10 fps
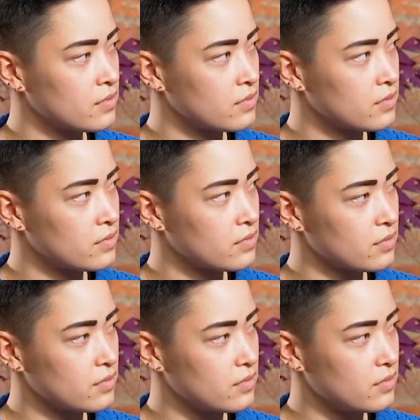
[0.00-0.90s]

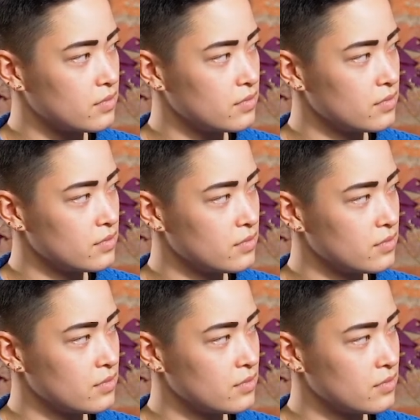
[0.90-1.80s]

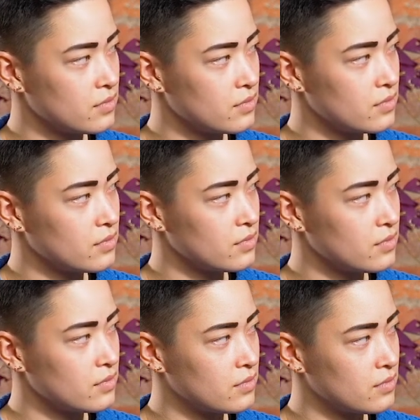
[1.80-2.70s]

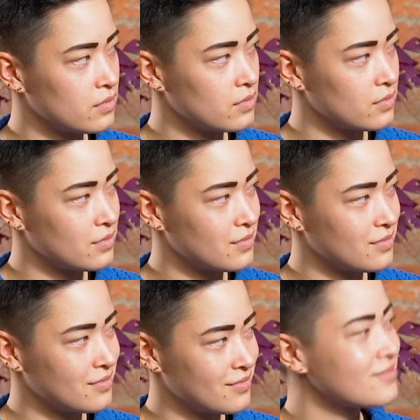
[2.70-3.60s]

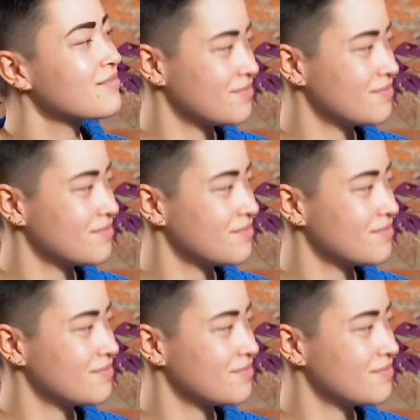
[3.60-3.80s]
No words are spoken by the person on screen.